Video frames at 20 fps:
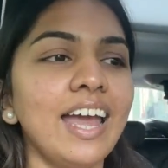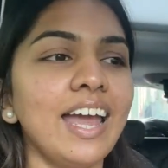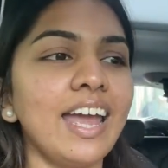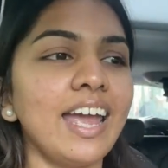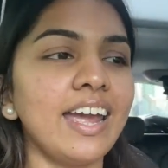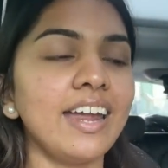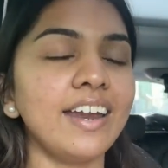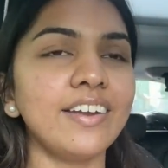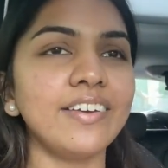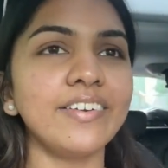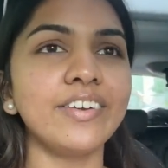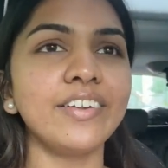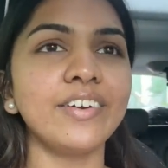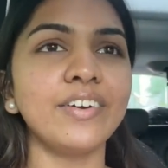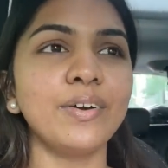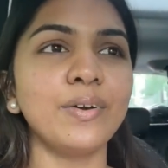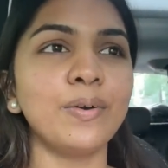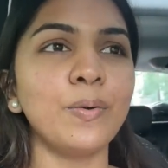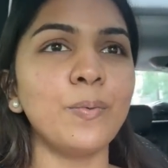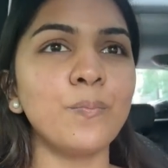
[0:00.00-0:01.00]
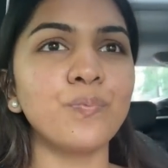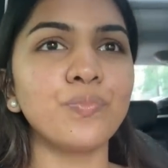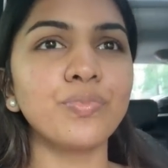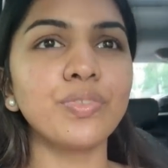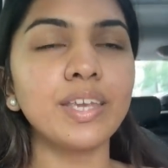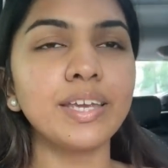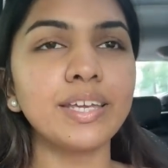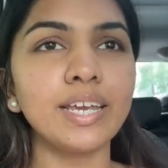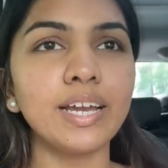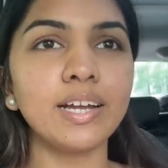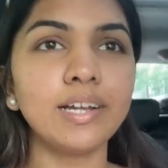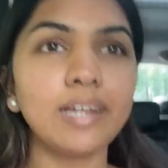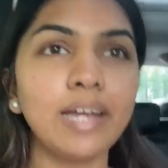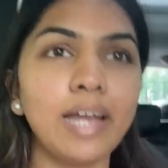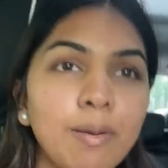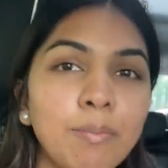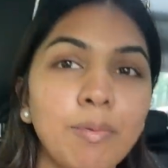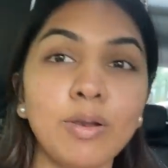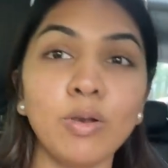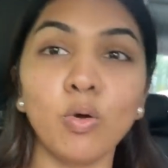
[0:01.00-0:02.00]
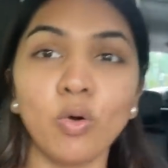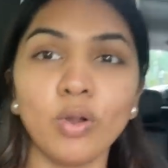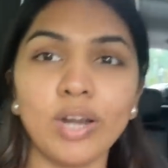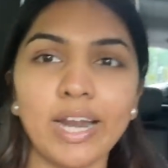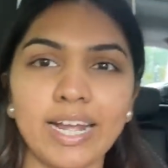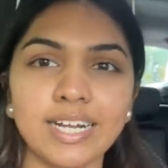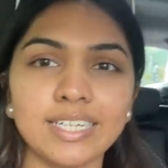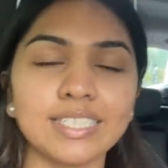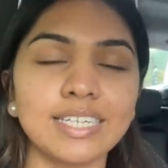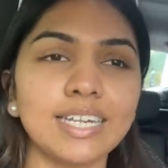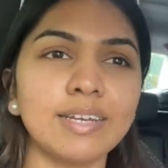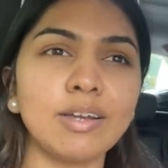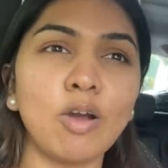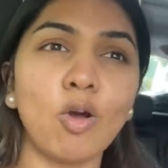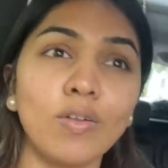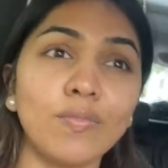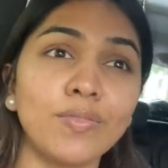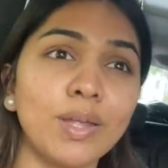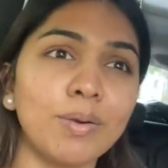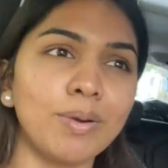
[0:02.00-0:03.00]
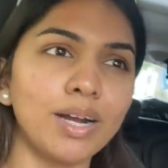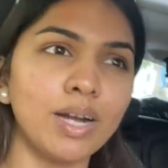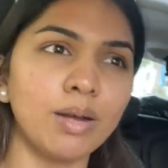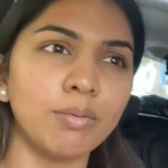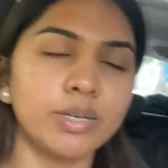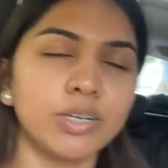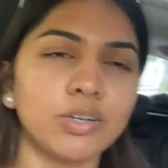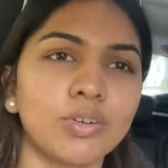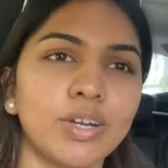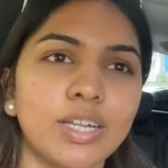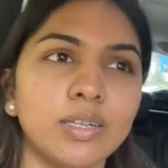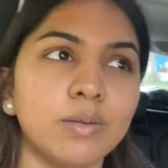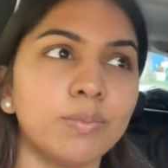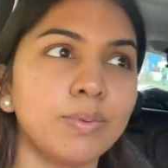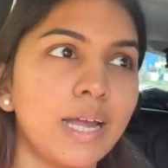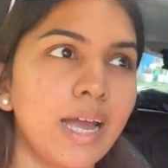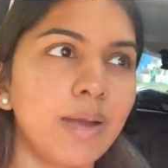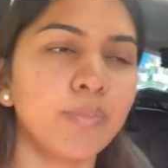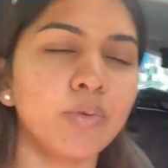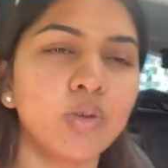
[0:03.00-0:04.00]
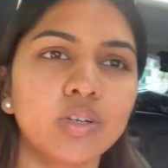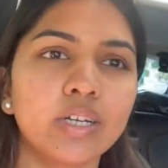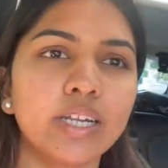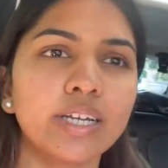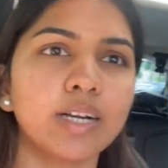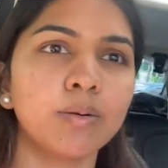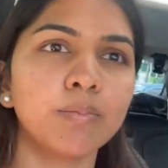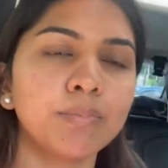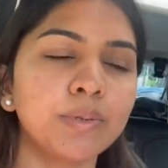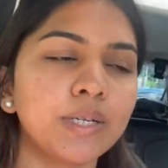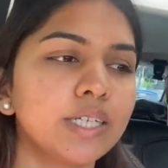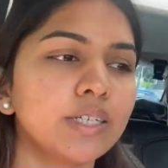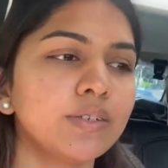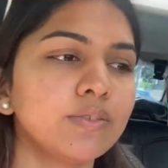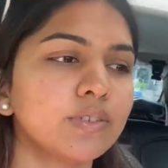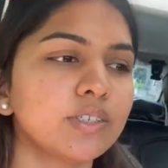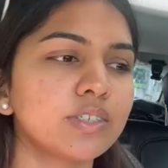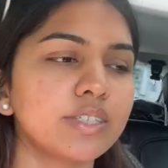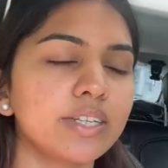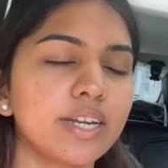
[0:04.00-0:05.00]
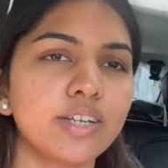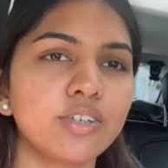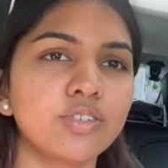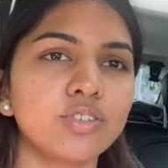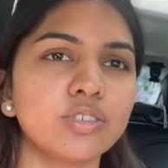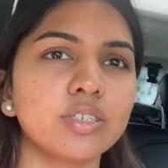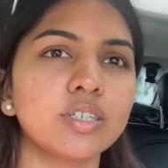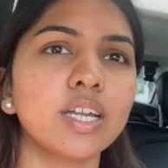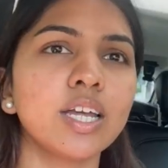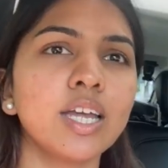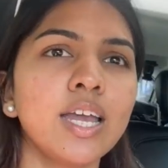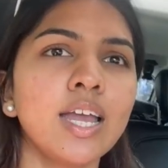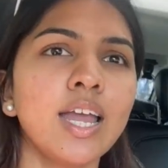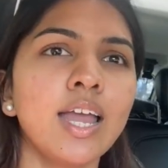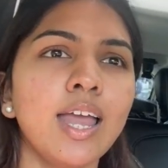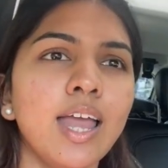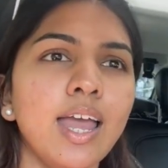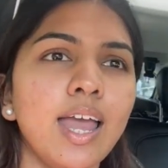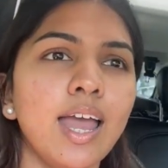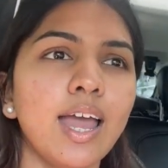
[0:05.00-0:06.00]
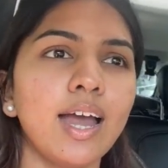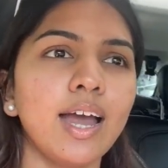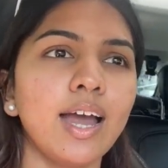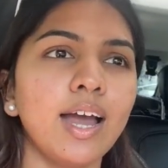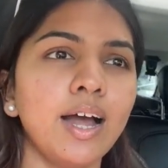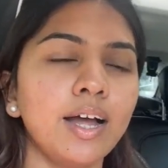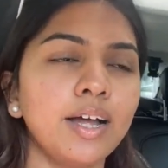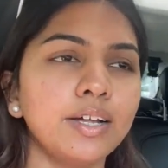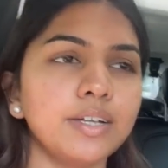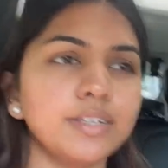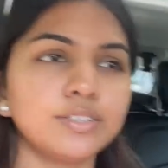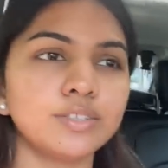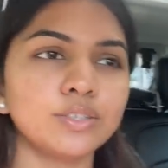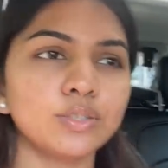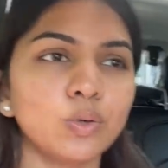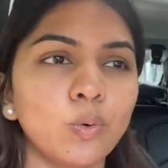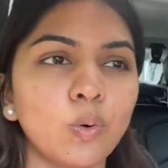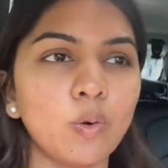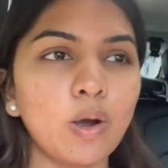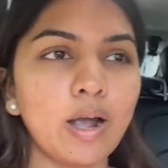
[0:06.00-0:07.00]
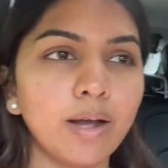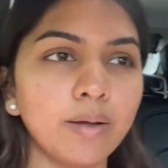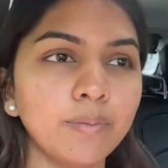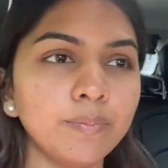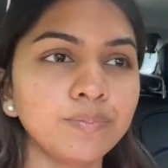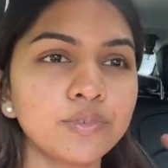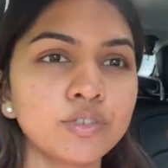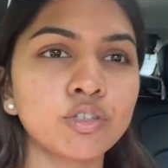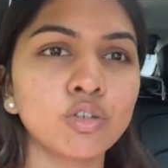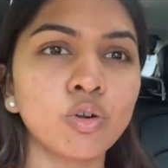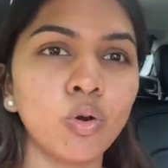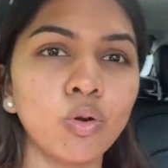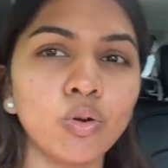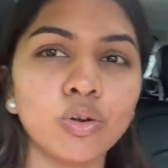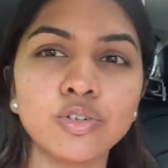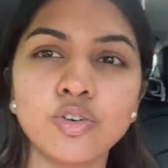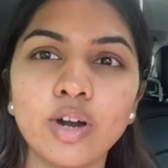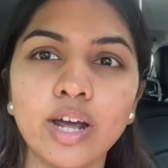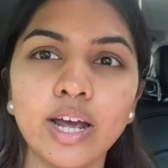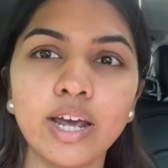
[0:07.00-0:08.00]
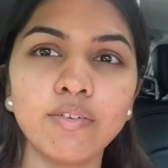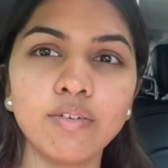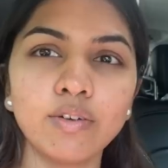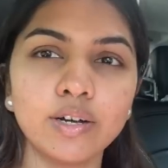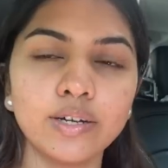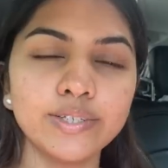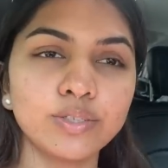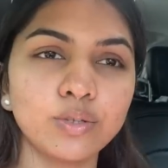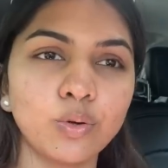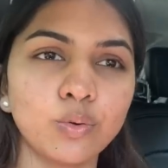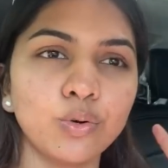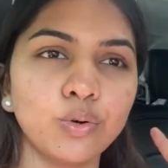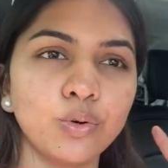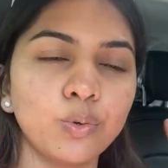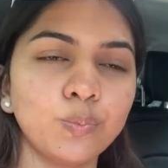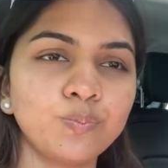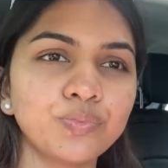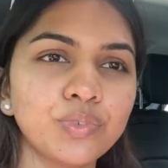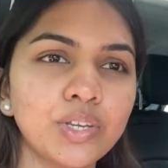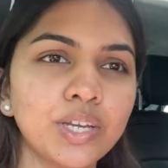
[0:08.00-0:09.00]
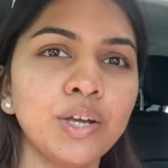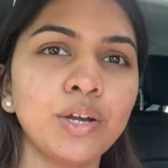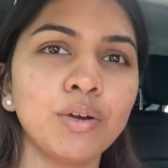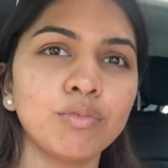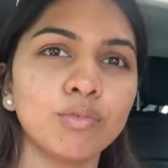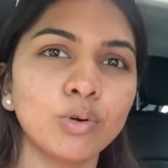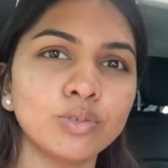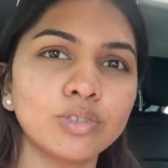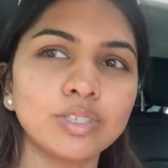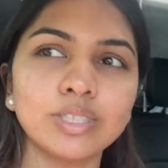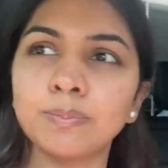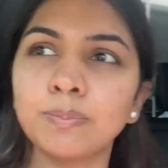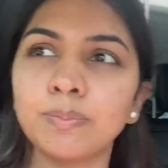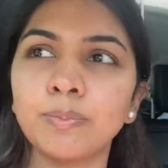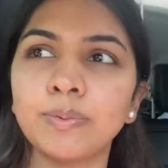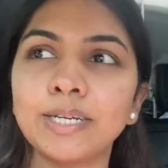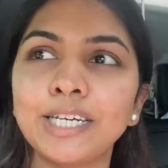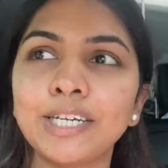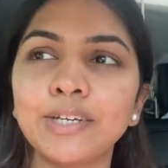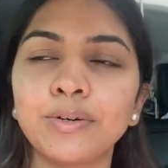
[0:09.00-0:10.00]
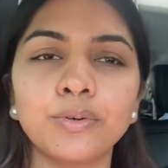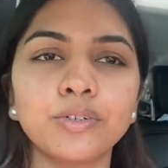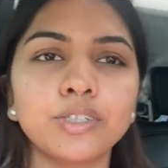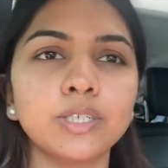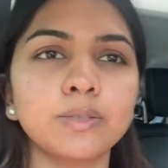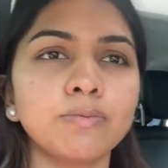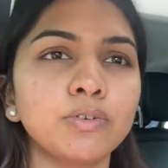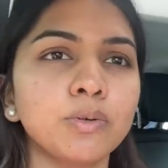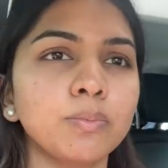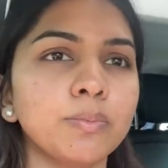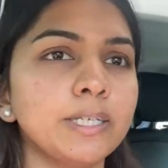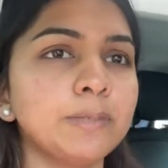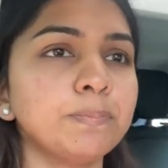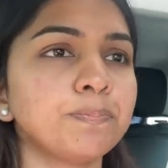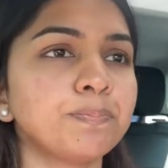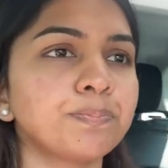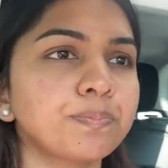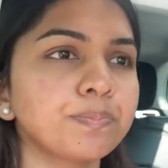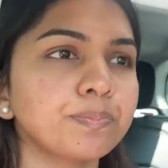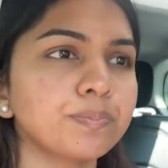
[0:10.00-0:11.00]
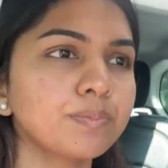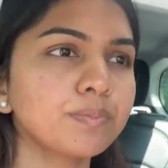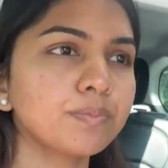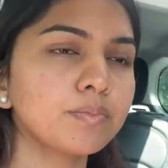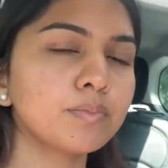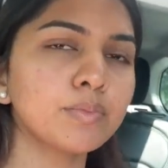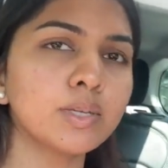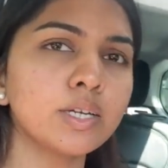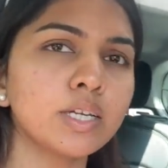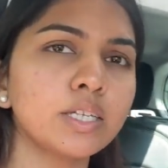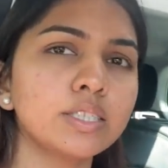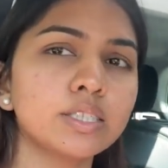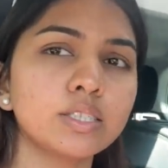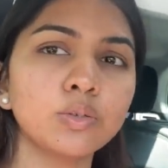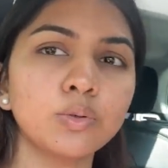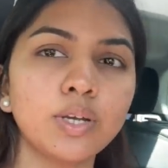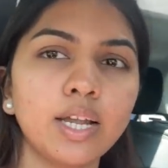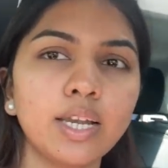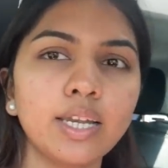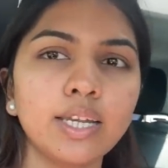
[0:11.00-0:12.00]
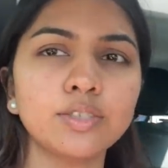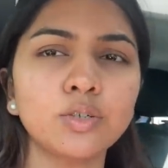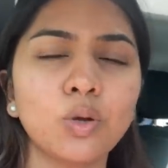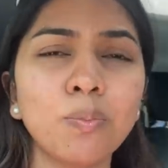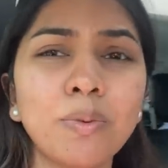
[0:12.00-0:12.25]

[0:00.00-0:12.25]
And I'm alone. Actually, all of them are coming together, but I'm in like complete different direction. Solo drive, a solo road trip, mini road trip for me. So yeah, let's go.